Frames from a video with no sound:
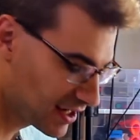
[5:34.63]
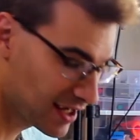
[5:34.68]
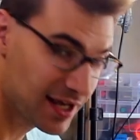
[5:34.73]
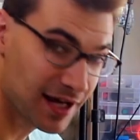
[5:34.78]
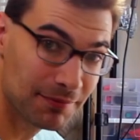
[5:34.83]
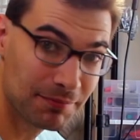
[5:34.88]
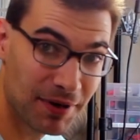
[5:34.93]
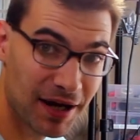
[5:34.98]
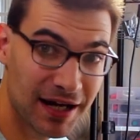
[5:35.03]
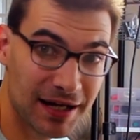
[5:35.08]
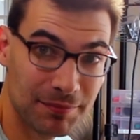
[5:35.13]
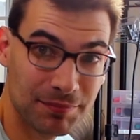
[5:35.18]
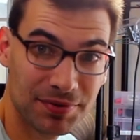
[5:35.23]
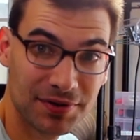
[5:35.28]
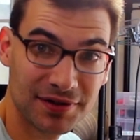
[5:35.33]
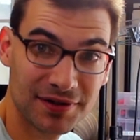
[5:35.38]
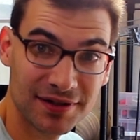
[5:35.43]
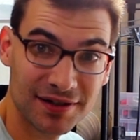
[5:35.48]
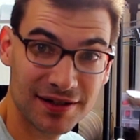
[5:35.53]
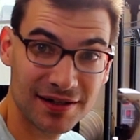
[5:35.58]
cut pipe.
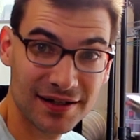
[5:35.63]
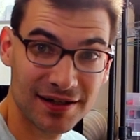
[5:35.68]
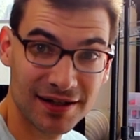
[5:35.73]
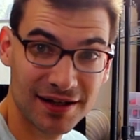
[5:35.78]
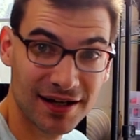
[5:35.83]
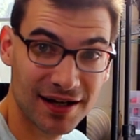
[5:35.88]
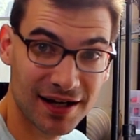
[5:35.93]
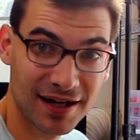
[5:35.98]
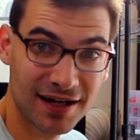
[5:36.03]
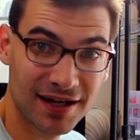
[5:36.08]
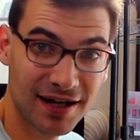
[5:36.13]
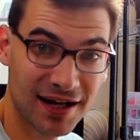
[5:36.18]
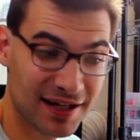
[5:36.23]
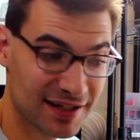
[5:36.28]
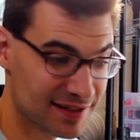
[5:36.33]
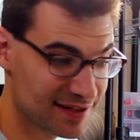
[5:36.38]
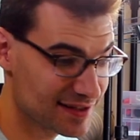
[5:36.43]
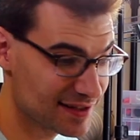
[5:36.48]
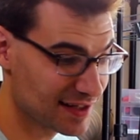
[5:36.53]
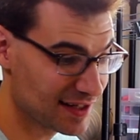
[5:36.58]

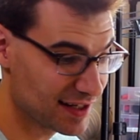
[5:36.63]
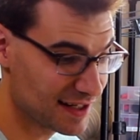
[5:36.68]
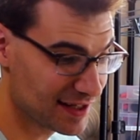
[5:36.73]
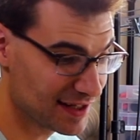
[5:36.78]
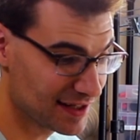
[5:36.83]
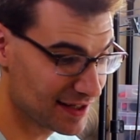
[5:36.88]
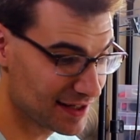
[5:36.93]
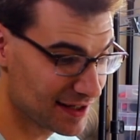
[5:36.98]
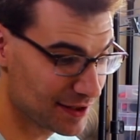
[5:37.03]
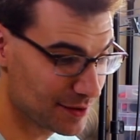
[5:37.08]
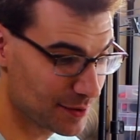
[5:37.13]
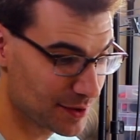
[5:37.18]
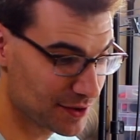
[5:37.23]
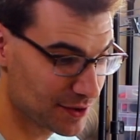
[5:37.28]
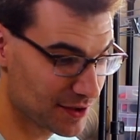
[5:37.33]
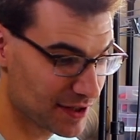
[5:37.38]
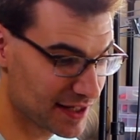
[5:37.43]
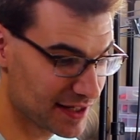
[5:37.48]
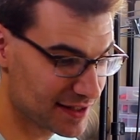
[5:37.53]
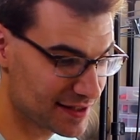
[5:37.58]
Cut,
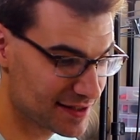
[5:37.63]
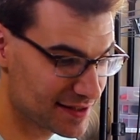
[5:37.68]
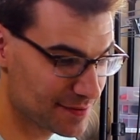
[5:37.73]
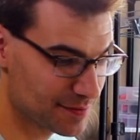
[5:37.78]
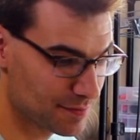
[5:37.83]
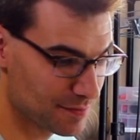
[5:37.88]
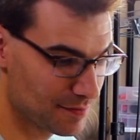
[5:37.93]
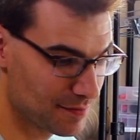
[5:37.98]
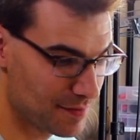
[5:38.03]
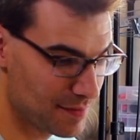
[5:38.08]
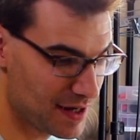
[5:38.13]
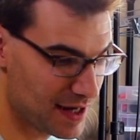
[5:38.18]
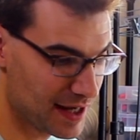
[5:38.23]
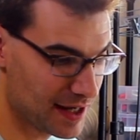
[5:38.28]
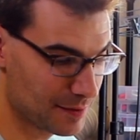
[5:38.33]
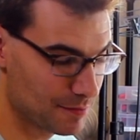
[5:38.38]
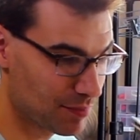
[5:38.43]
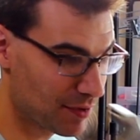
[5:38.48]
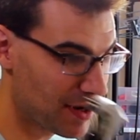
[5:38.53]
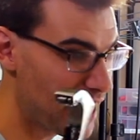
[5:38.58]
whether it's
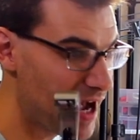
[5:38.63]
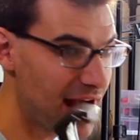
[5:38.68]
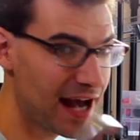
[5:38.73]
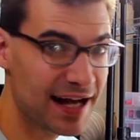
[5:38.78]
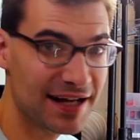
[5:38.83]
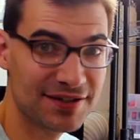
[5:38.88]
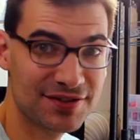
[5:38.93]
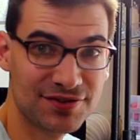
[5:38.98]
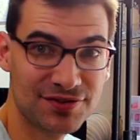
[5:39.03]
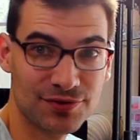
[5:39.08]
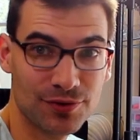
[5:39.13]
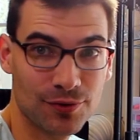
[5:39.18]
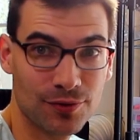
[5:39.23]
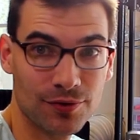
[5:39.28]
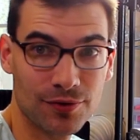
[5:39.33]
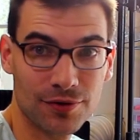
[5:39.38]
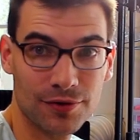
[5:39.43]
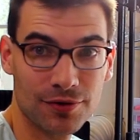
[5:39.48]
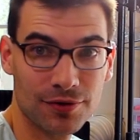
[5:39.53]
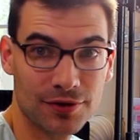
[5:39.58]
my brass
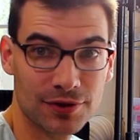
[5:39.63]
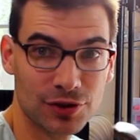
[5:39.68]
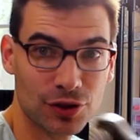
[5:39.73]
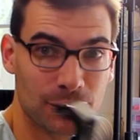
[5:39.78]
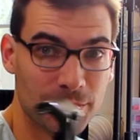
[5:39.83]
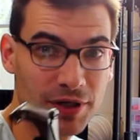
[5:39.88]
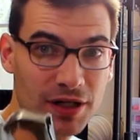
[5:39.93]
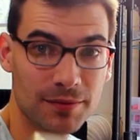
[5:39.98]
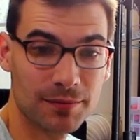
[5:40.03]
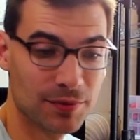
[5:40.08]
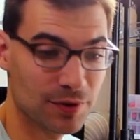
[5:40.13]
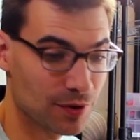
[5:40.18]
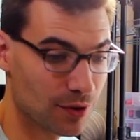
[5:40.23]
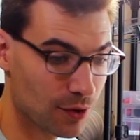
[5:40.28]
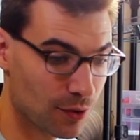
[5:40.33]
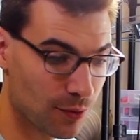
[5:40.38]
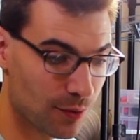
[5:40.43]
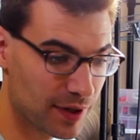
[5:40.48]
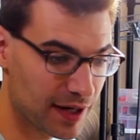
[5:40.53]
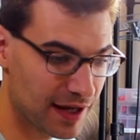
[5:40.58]
or aluminum
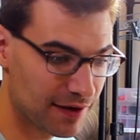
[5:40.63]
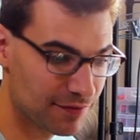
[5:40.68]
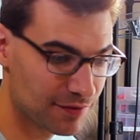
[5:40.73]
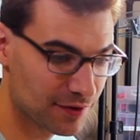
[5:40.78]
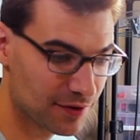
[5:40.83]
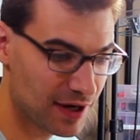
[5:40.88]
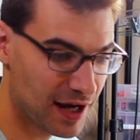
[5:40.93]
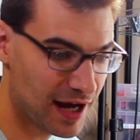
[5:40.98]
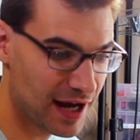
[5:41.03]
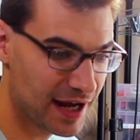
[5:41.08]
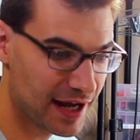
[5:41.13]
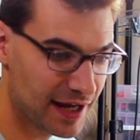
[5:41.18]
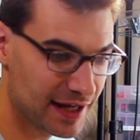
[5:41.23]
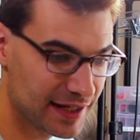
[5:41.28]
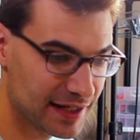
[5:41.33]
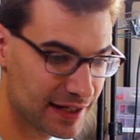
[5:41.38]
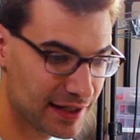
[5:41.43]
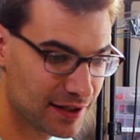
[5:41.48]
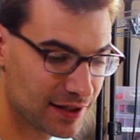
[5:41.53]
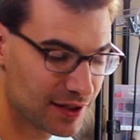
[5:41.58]
or whatever.
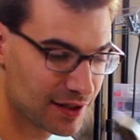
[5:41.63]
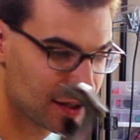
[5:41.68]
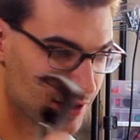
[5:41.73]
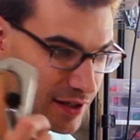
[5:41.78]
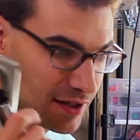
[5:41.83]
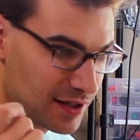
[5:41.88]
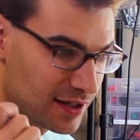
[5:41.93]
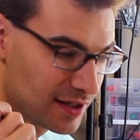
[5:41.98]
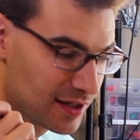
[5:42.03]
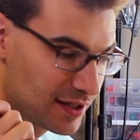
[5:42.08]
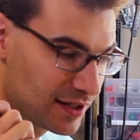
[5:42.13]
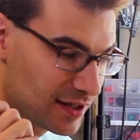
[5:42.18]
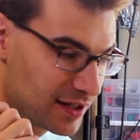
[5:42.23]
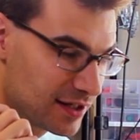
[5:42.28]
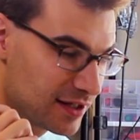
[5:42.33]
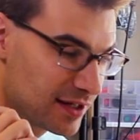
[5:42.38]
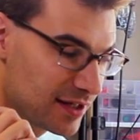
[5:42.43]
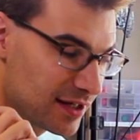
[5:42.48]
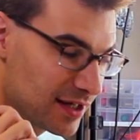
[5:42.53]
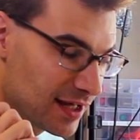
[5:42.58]
I
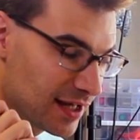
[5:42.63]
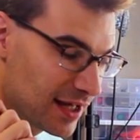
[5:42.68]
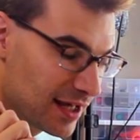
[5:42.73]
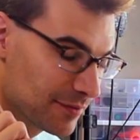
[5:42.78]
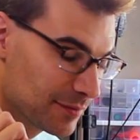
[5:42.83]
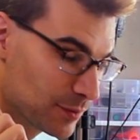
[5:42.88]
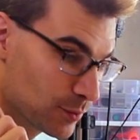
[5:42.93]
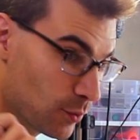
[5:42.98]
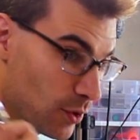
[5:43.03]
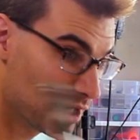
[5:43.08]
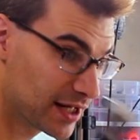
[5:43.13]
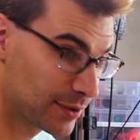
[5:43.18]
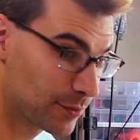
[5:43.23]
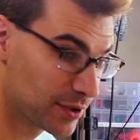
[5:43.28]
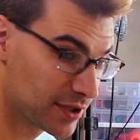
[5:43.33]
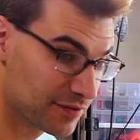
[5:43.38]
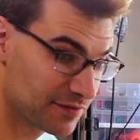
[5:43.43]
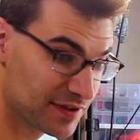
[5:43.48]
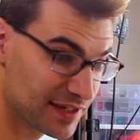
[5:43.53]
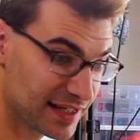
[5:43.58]
have been wanting
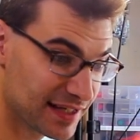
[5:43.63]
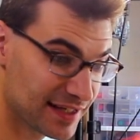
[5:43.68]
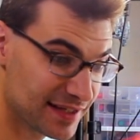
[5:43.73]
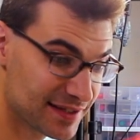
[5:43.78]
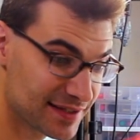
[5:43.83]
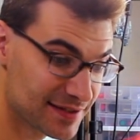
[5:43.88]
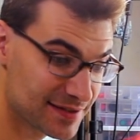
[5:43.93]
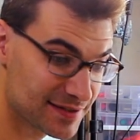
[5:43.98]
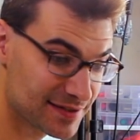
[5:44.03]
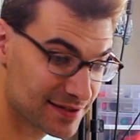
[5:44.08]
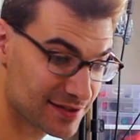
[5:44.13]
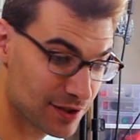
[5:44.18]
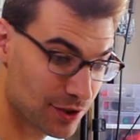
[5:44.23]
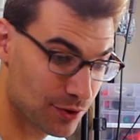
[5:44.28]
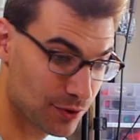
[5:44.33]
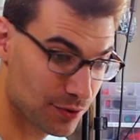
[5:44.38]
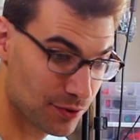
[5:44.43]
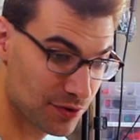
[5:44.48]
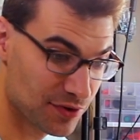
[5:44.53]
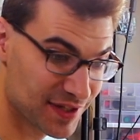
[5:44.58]
one of these,
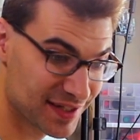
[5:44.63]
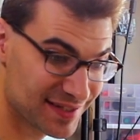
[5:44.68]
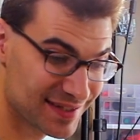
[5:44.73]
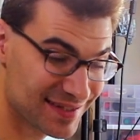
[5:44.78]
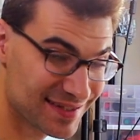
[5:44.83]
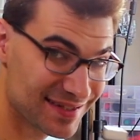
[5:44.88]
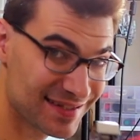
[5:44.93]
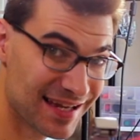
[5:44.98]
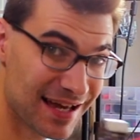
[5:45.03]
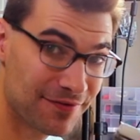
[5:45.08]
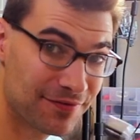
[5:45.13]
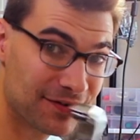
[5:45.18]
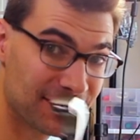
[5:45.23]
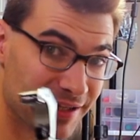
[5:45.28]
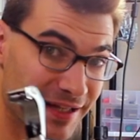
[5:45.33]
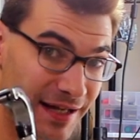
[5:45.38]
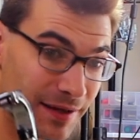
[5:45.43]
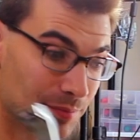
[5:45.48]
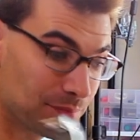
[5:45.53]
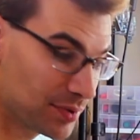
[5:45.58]
so this is
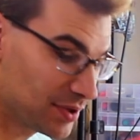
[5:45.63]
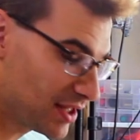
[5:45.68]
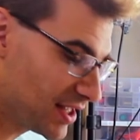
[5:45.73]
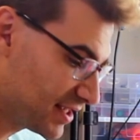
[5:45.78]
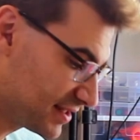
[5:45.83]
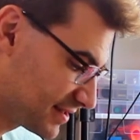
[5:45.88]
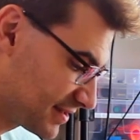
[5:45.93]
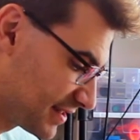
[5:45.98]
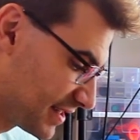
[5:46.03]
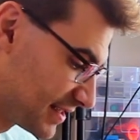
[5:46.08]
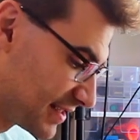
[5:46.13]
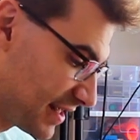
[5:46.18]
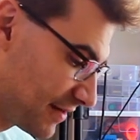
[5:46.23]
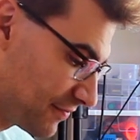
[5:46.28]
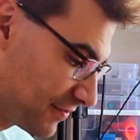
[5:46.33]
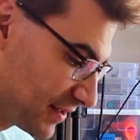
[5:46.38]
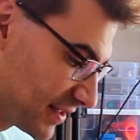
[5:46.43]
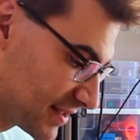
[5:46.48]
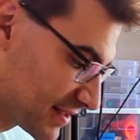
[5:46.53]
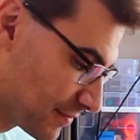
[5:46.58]
definitely a plus and definitely